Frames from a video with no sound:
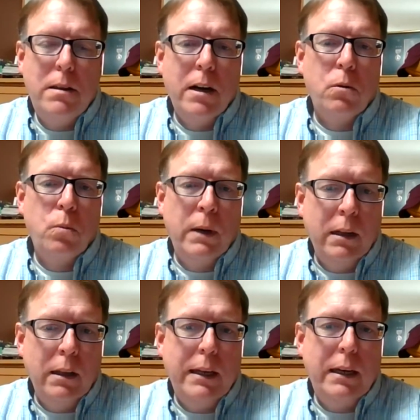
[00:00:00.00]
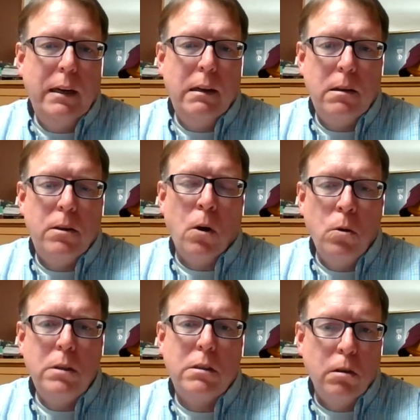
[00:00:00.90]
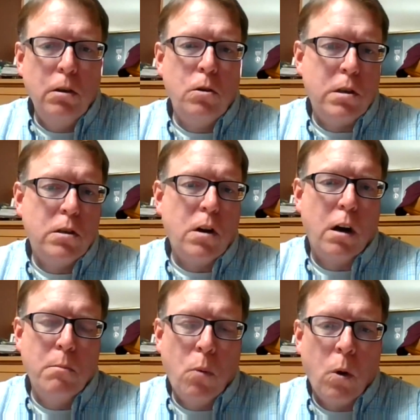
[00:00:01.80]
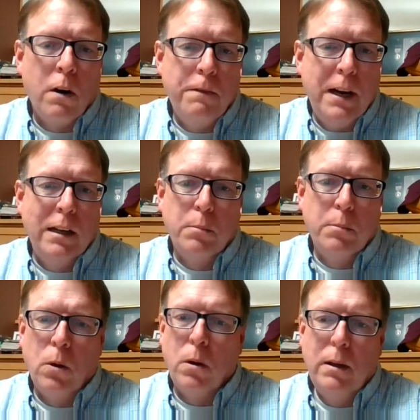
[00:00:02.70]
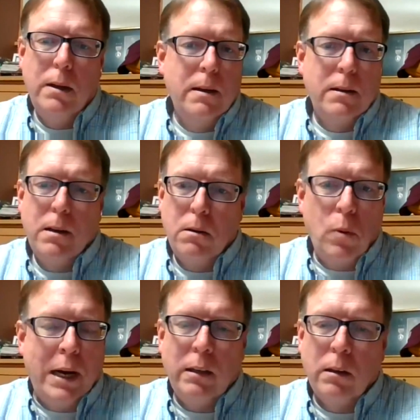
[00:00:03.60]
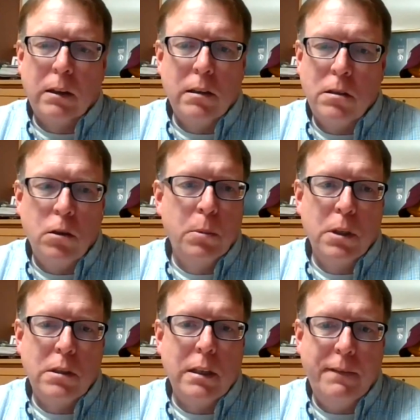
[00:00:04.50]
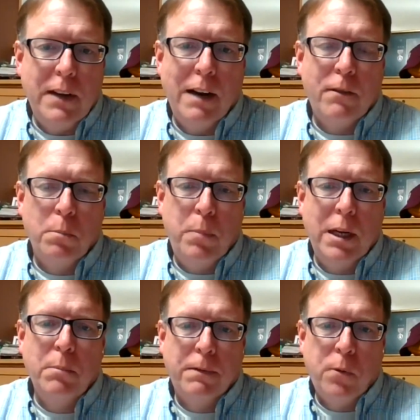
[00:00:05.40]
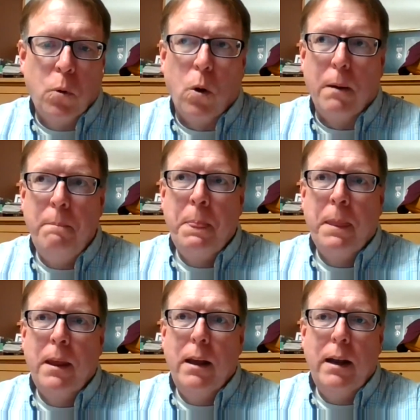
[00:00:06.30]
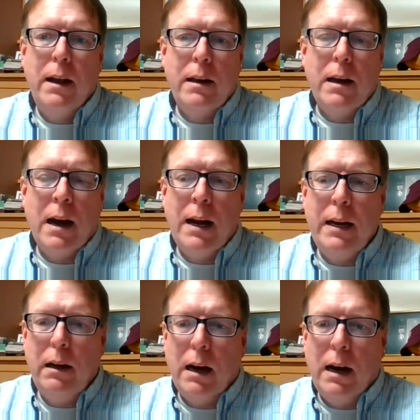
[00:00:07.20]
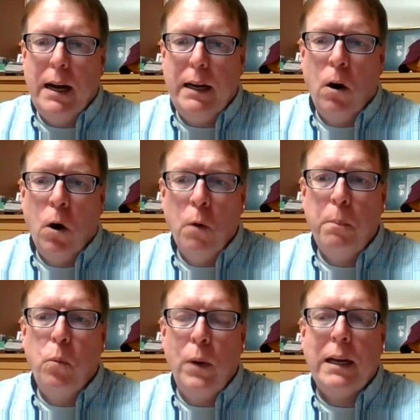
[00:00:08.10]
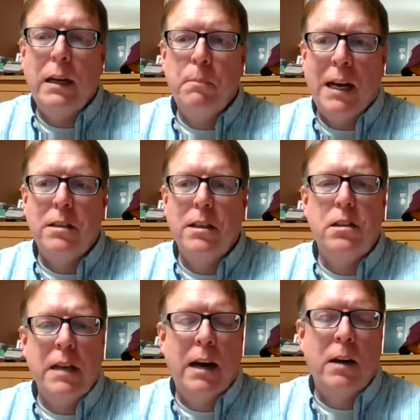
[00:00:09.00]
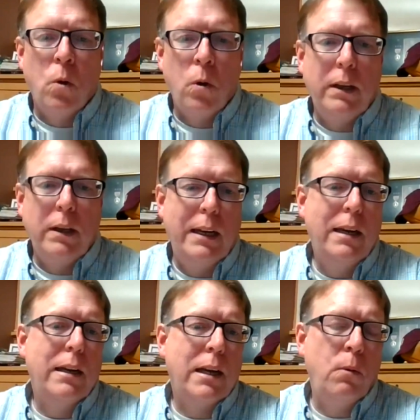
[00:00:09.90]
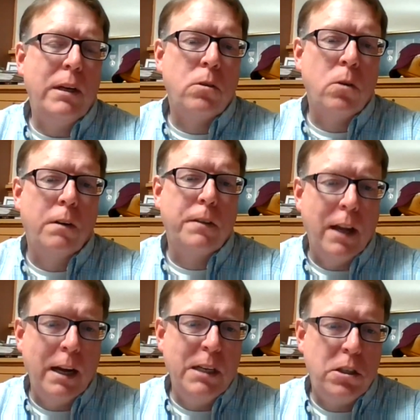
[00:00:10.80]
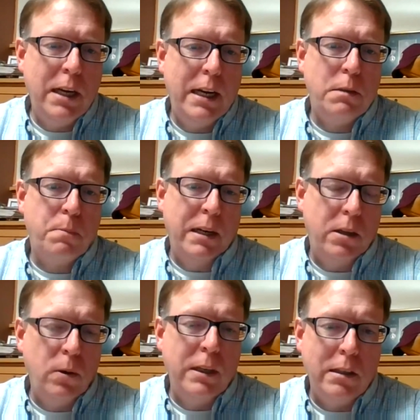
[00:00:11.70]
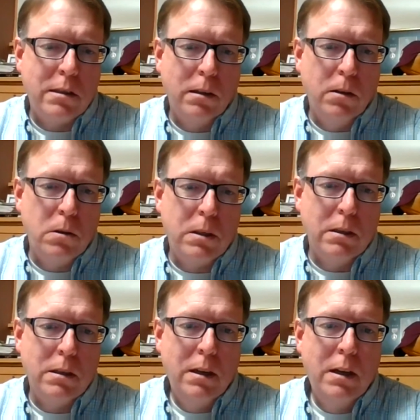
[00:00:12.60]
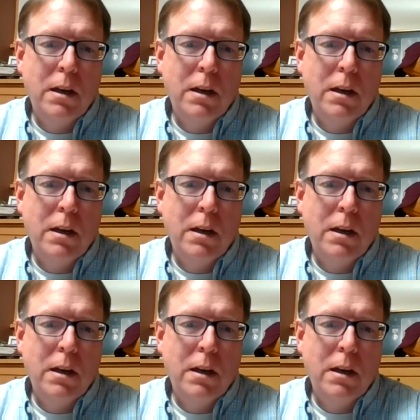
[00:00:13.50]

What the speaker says: those solutions are more available to regular consumers than they've ever been before. And I hope we can message not only can we solve climate change by doing these solutions,